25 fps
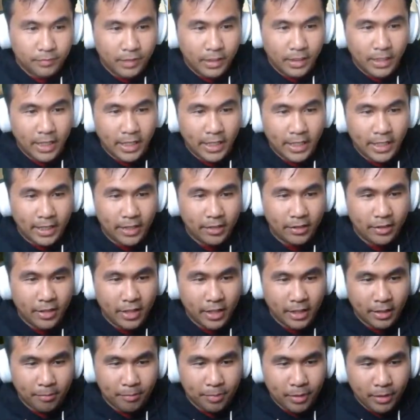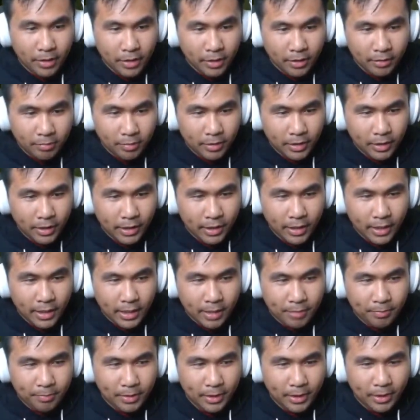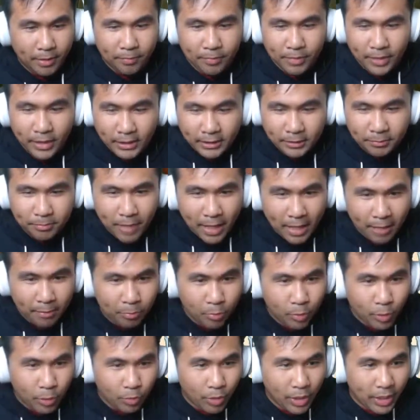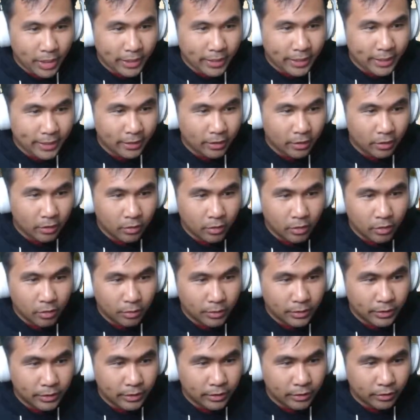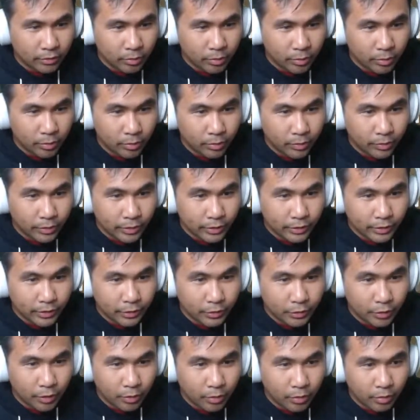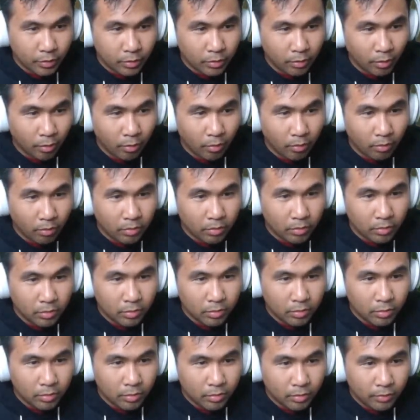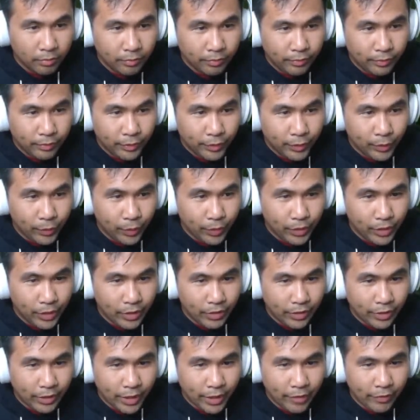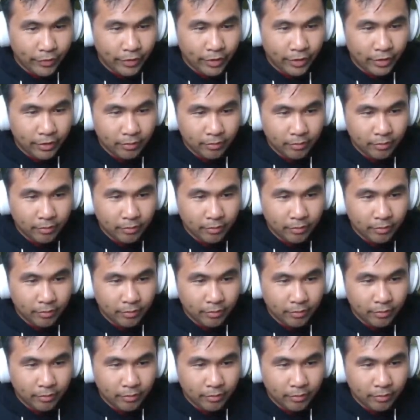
I got nothing I can pick up? Yeah, I got to pick up this bad boy right here. Oh, what's this? Where, where does this go? Oh. To another area?